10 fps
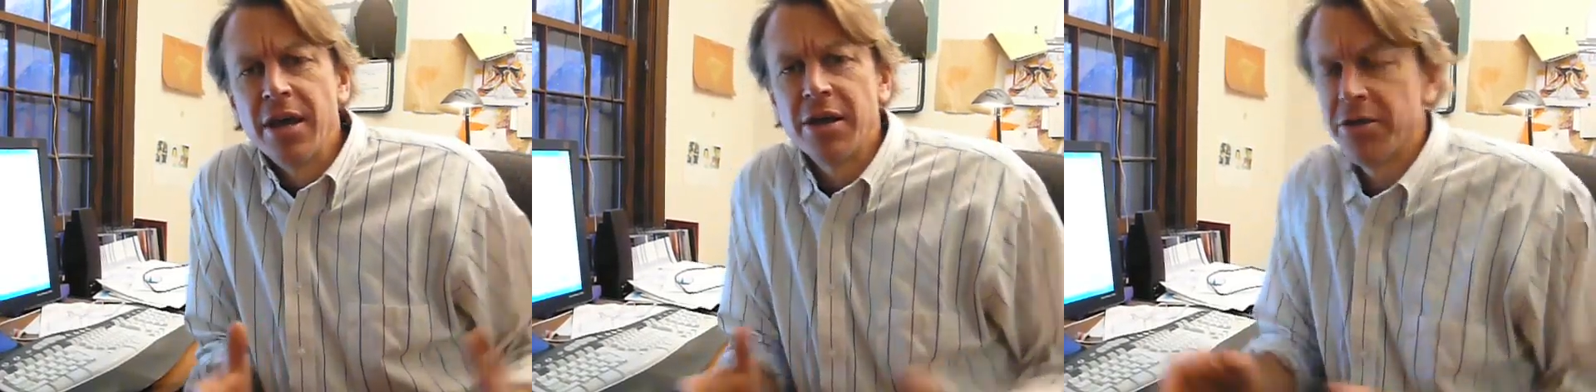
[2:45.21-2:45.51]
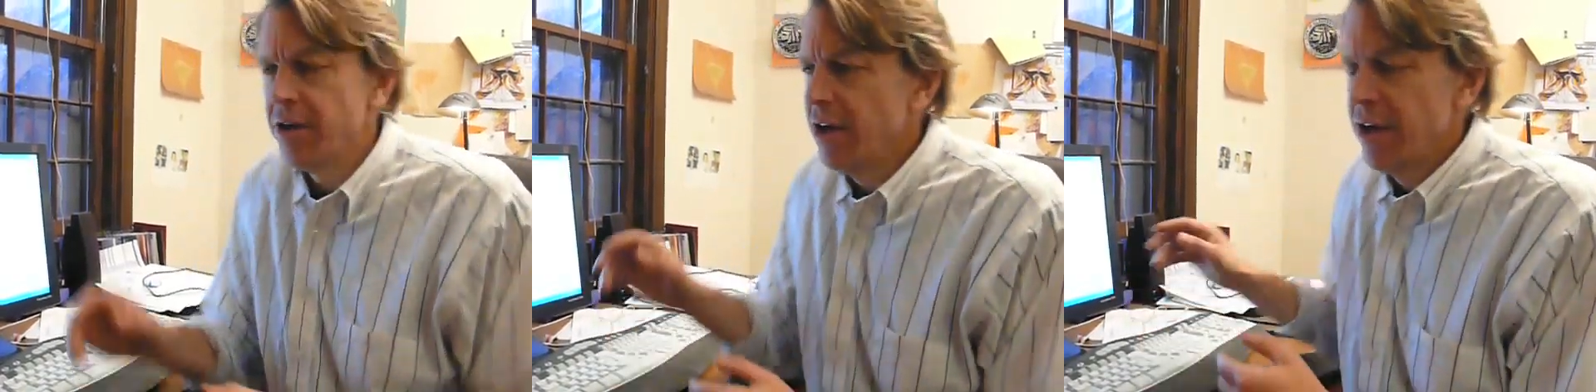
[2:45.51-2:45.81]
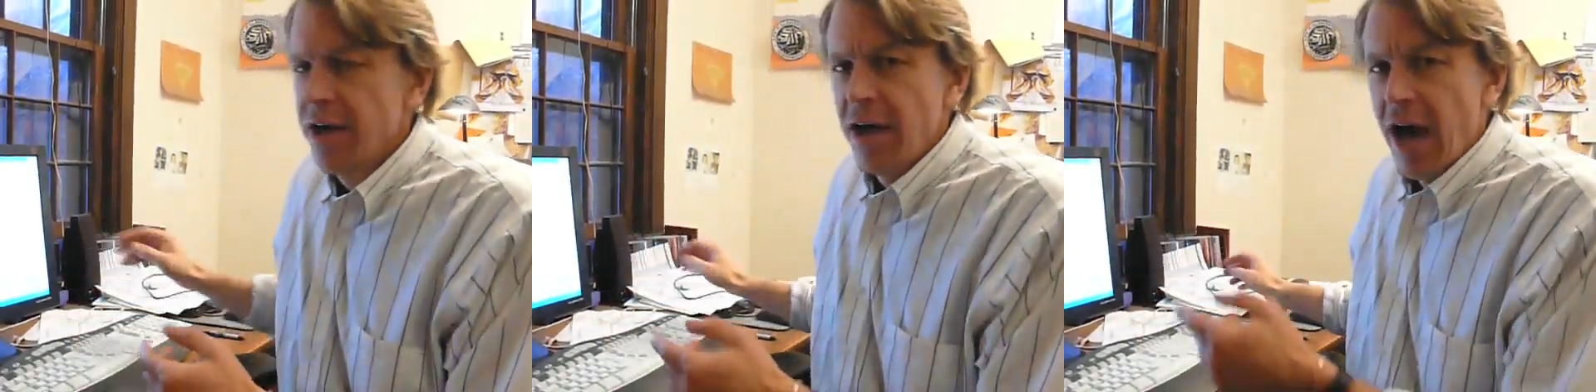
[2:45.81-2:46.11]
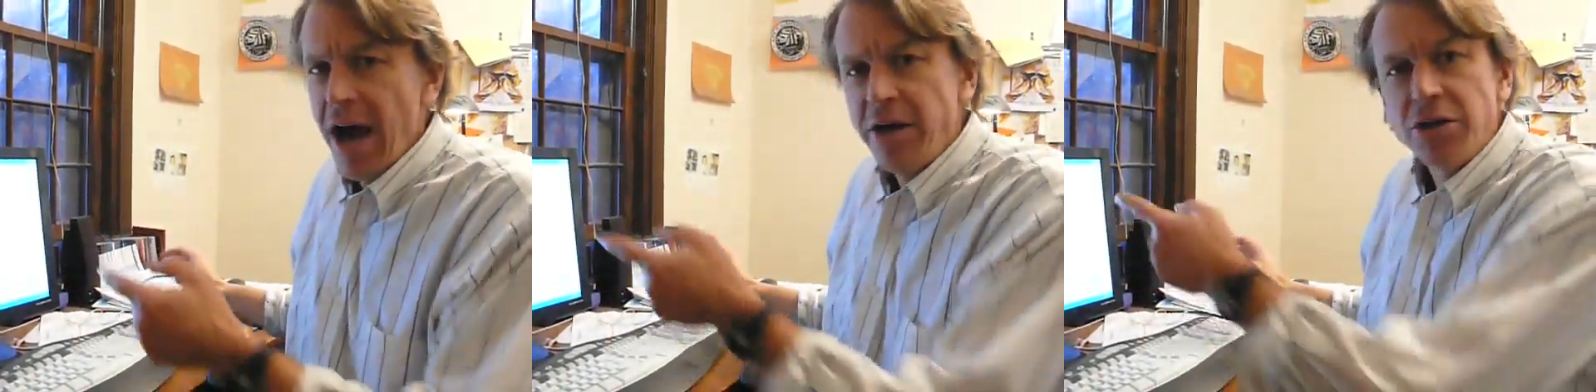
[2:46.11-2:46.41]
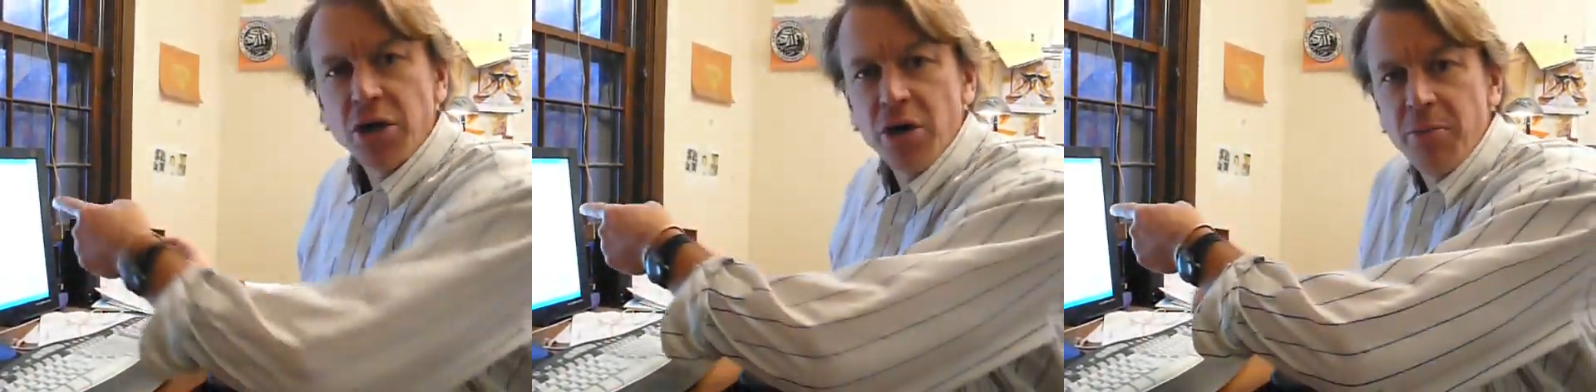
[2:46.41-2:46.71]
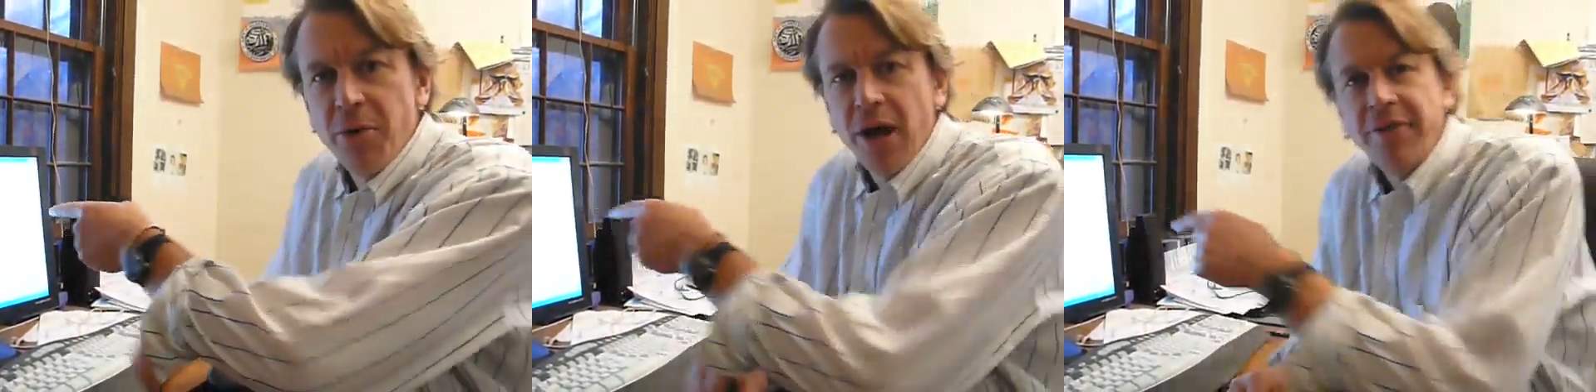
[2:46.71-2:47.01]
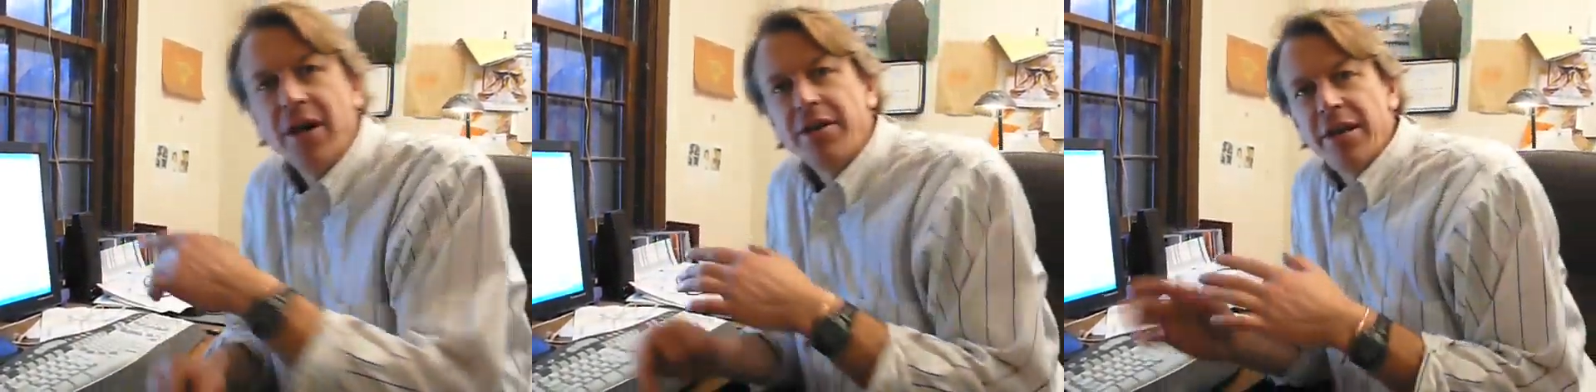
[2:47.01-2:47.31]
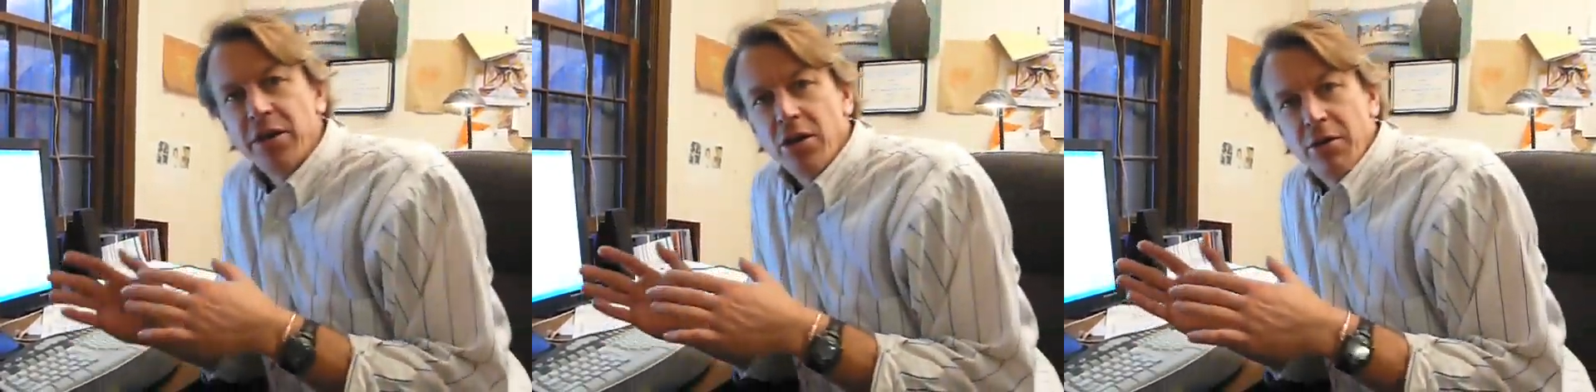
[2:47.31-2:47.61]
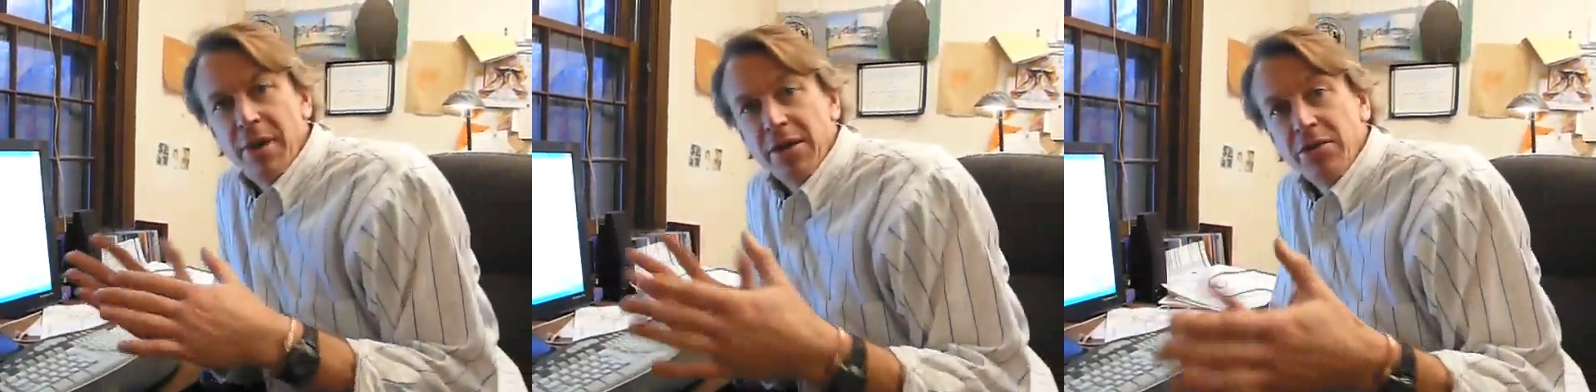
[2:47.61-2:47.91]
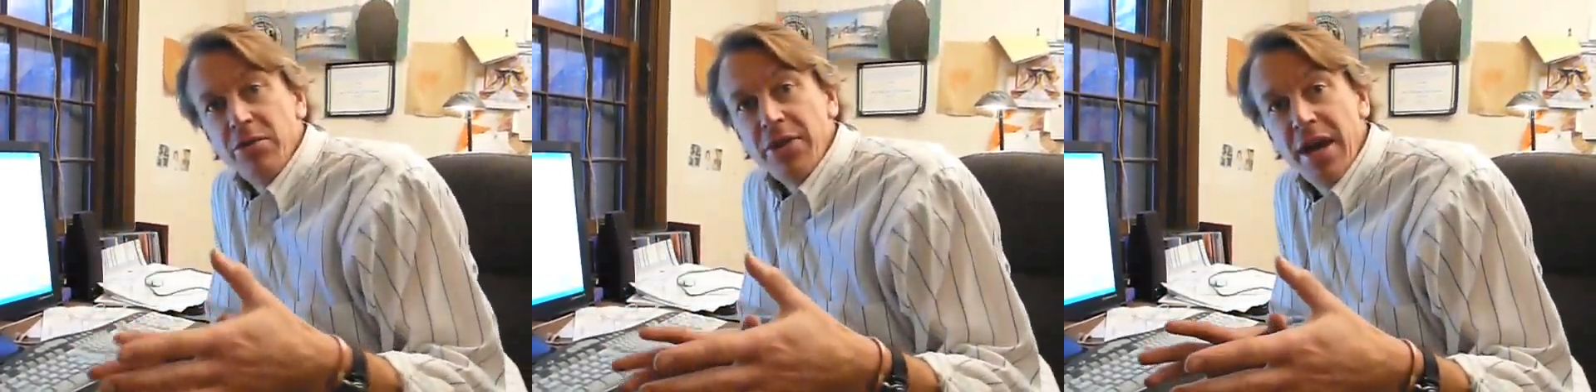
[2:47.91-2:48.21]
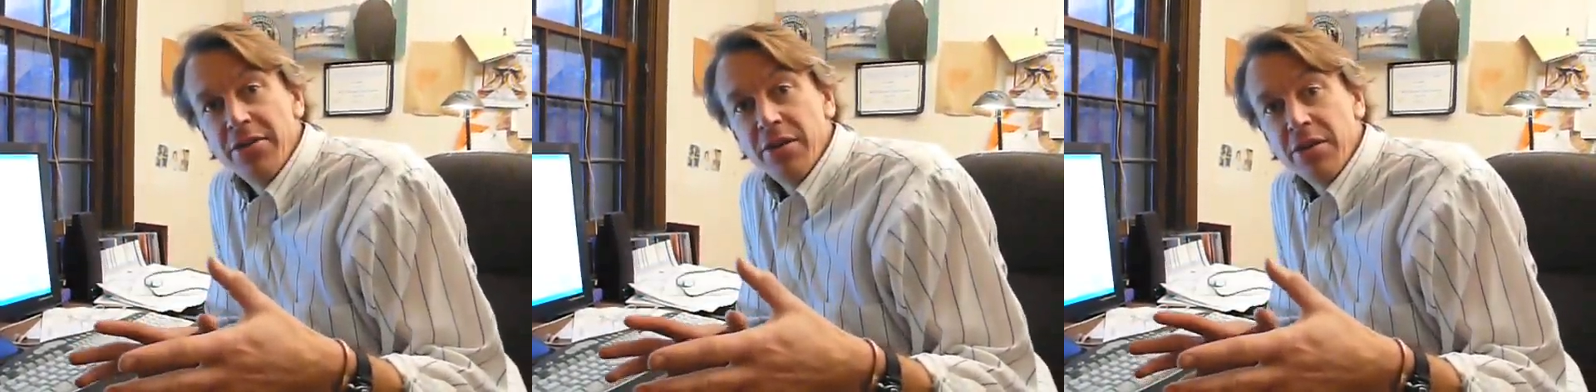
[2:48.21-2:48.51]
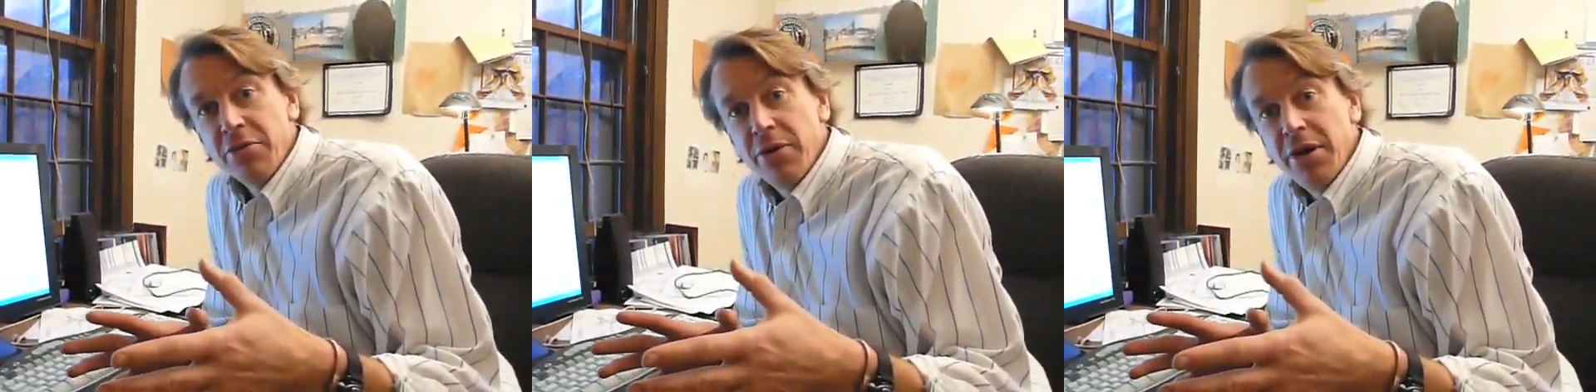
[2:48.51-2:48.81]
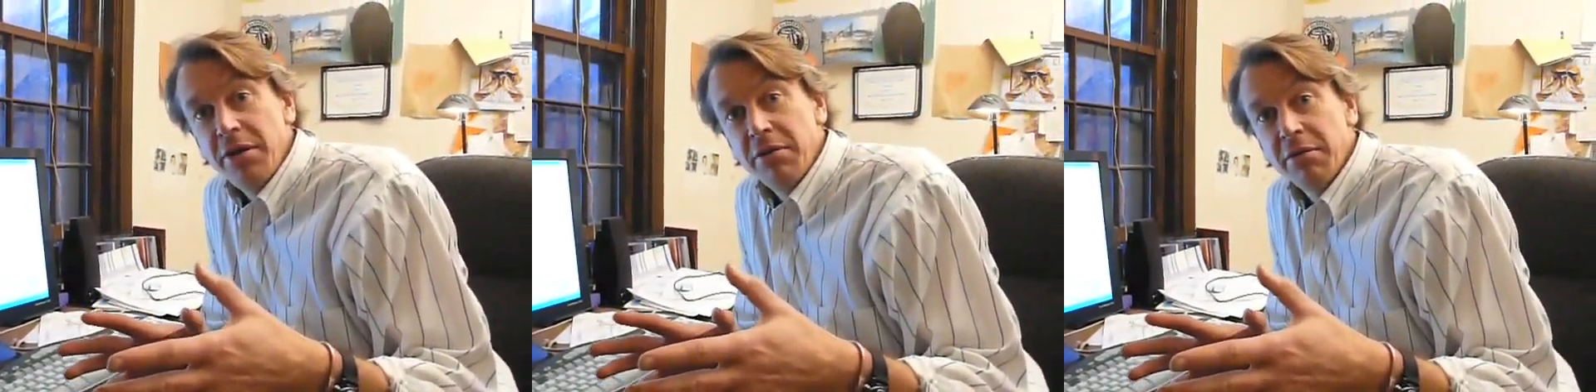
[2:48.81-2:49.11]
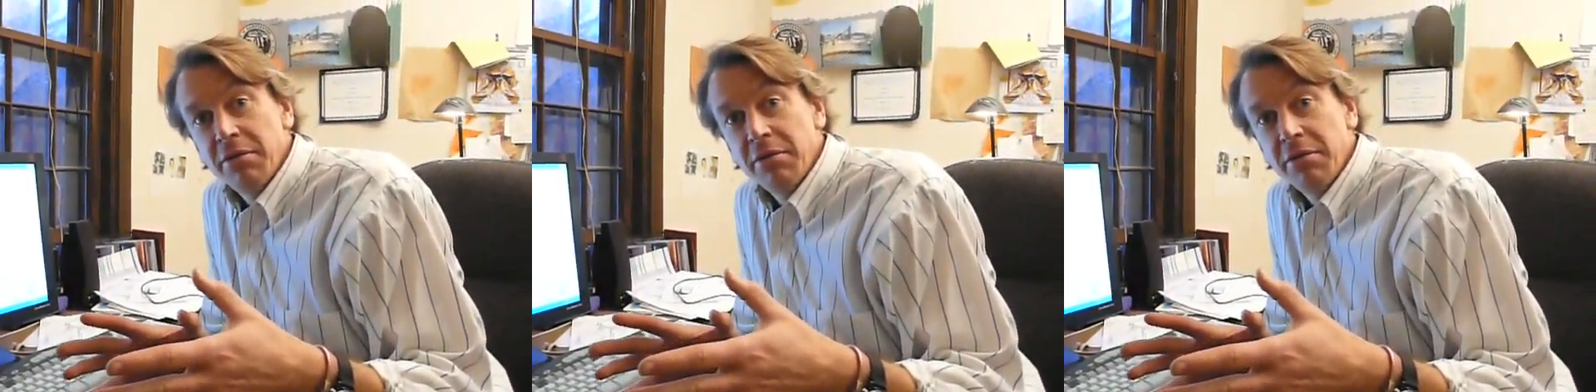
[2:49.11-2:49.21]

Because I could show you, Paul, I've got data going back to 2003,